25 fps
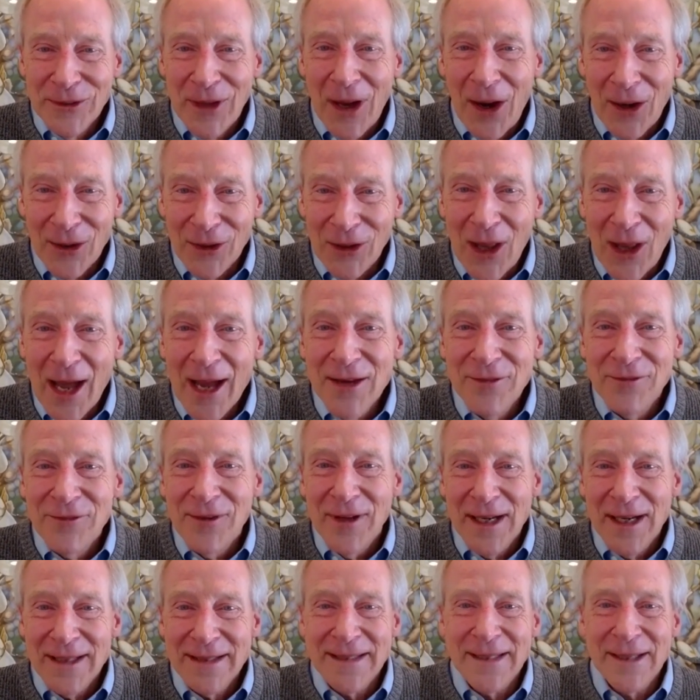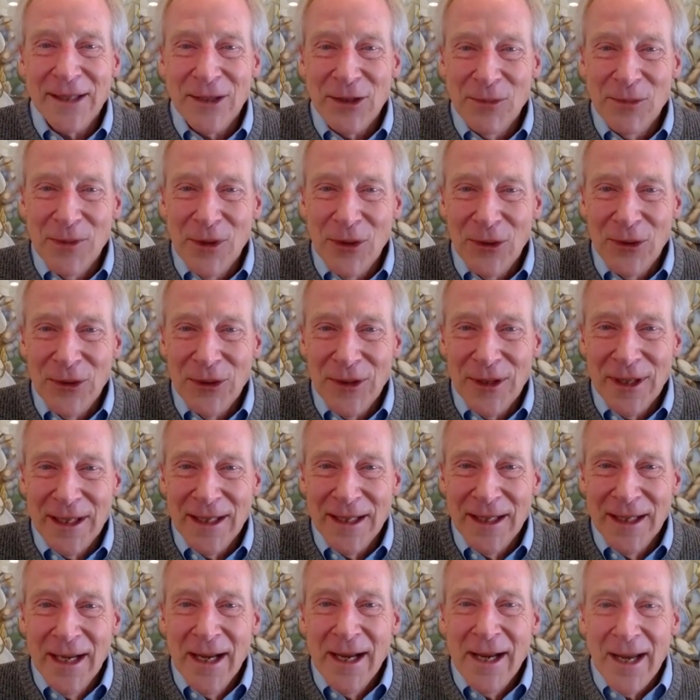life as a
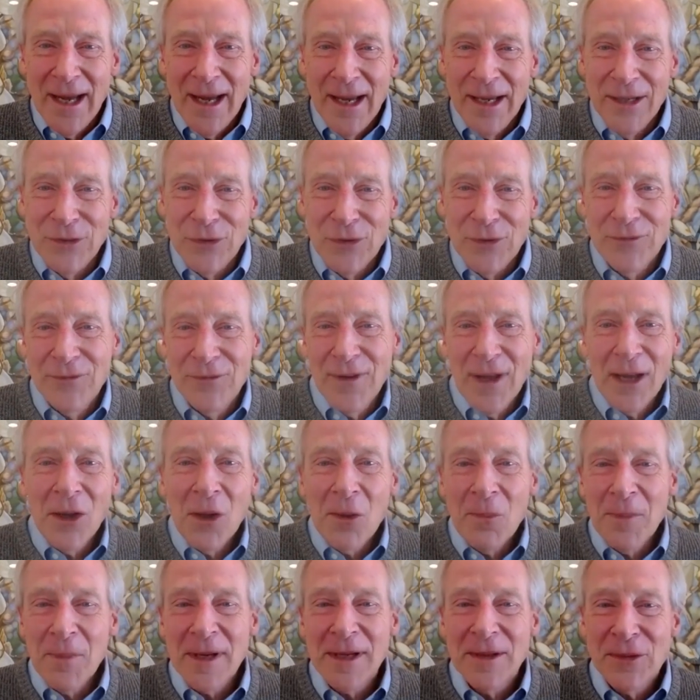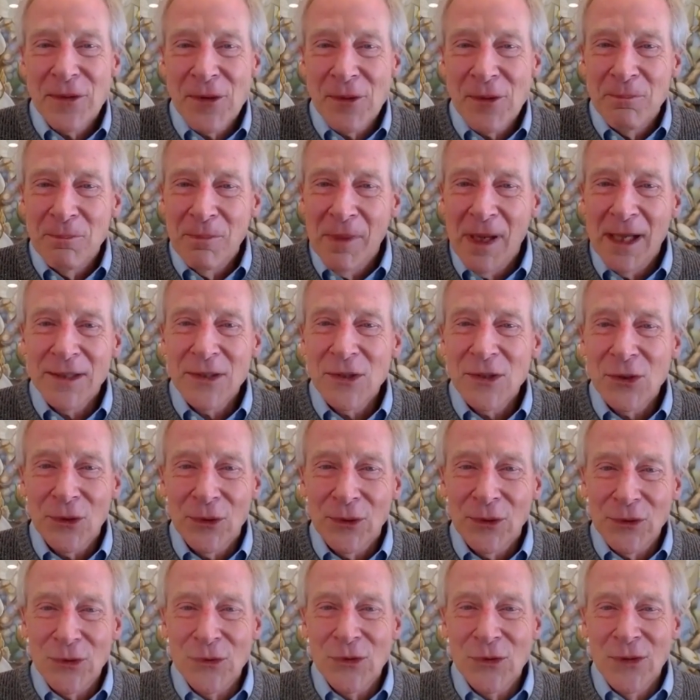community and developing the
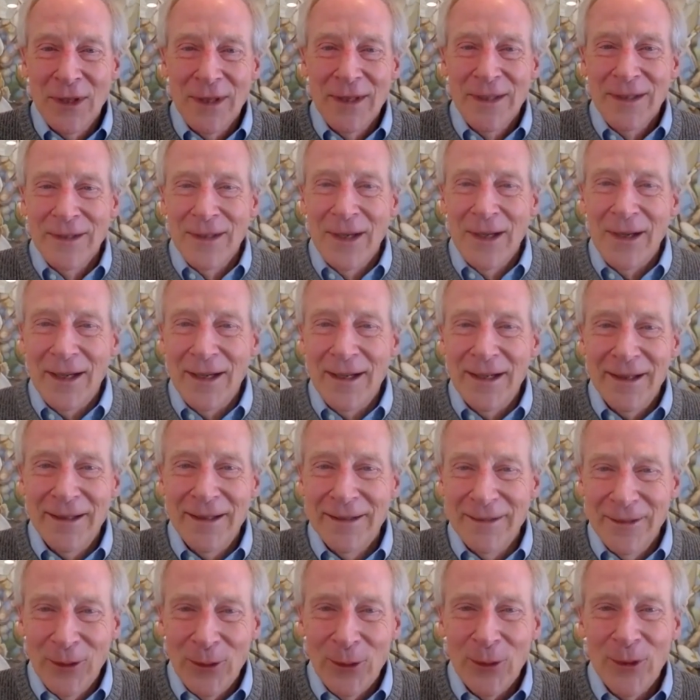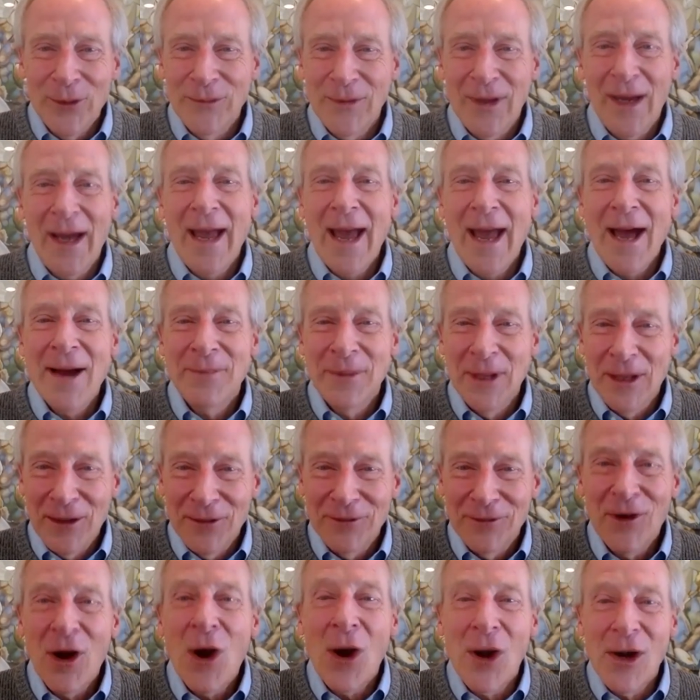muscles or the habit
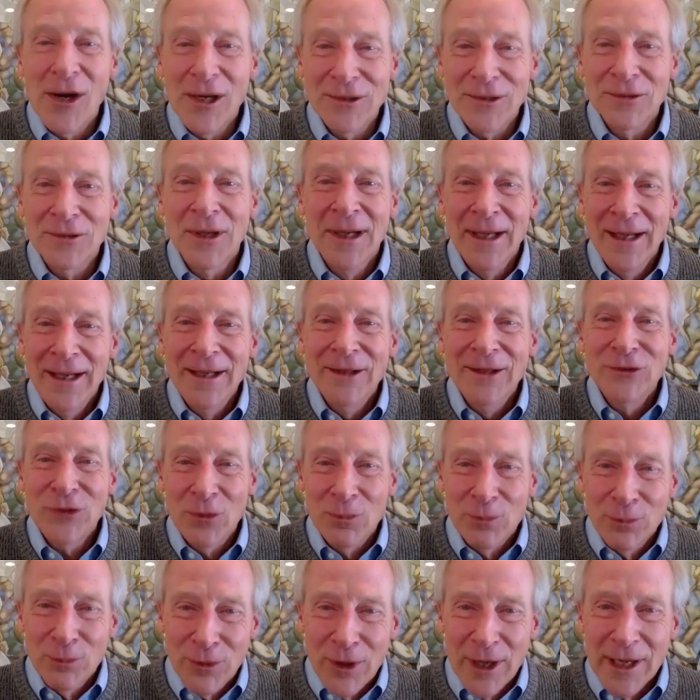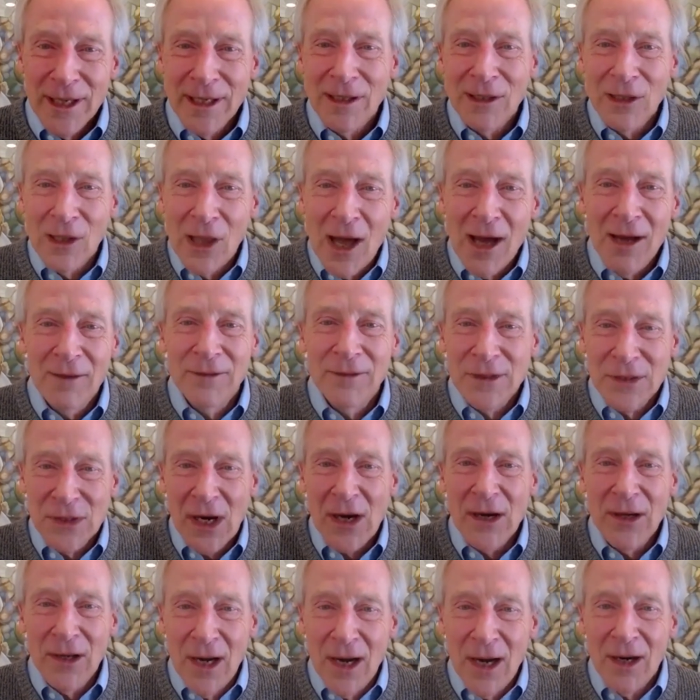of heart to bring love as
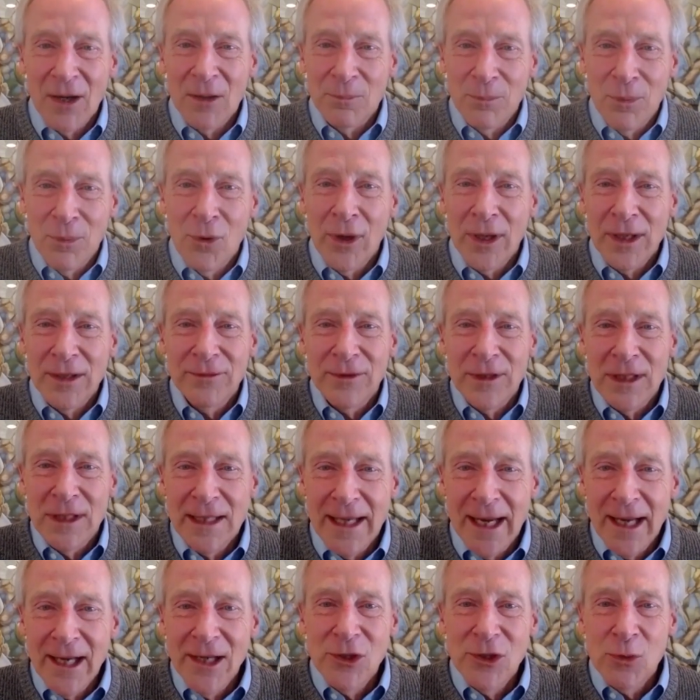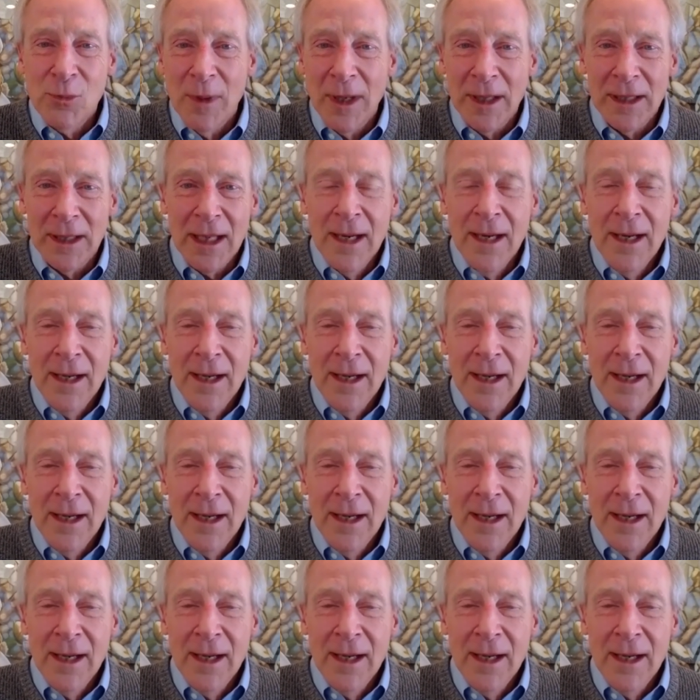our point of engagement.